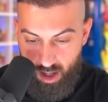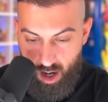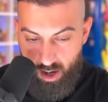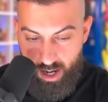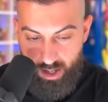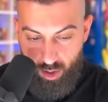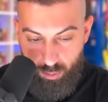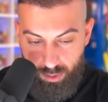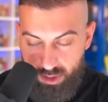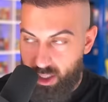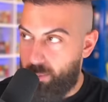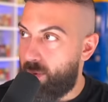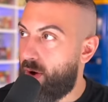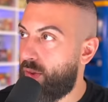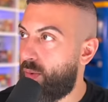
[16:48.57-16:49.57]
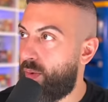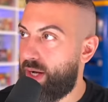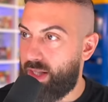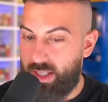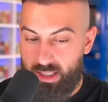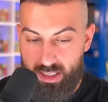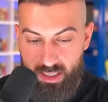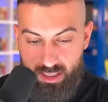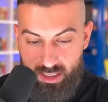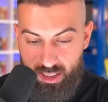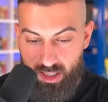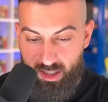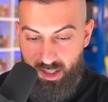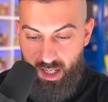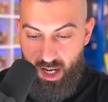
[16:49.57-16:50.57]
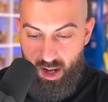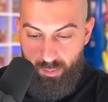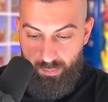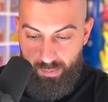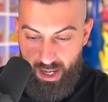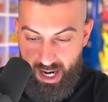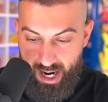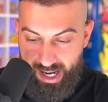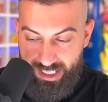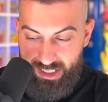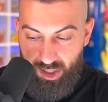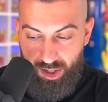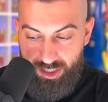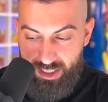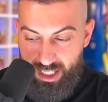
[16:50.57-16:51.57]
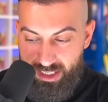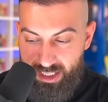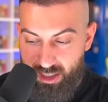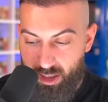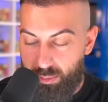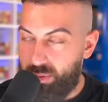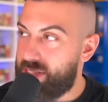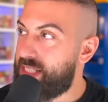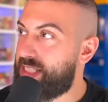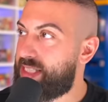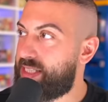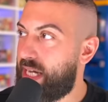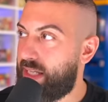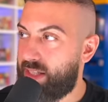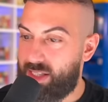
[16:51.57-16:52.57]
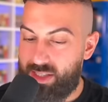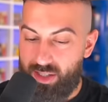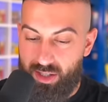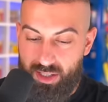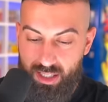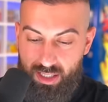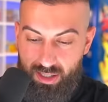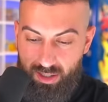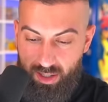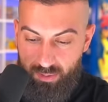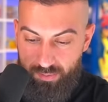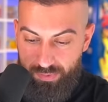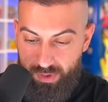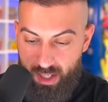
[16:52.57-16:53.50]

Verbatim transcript: Oh, yeah, it opens up all the way like this. So, uh, it's, all, it's a complete set list on here.